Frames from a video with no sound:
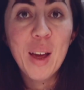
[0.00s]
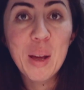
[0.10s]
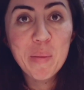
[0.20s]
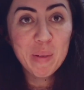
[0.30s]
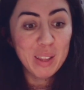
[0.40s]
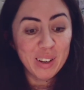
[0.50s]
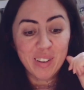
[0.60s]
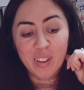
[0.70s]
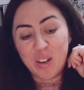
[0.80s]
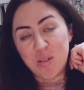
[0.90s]
I'm
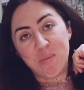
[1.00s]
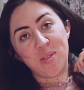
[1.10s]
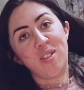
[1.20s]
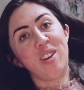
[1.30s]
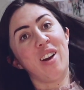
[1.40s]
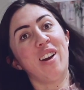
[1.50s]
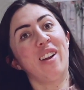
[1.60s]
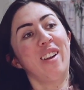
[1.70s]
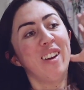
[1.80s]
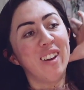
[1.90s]
literally almost
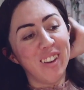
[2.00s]
done.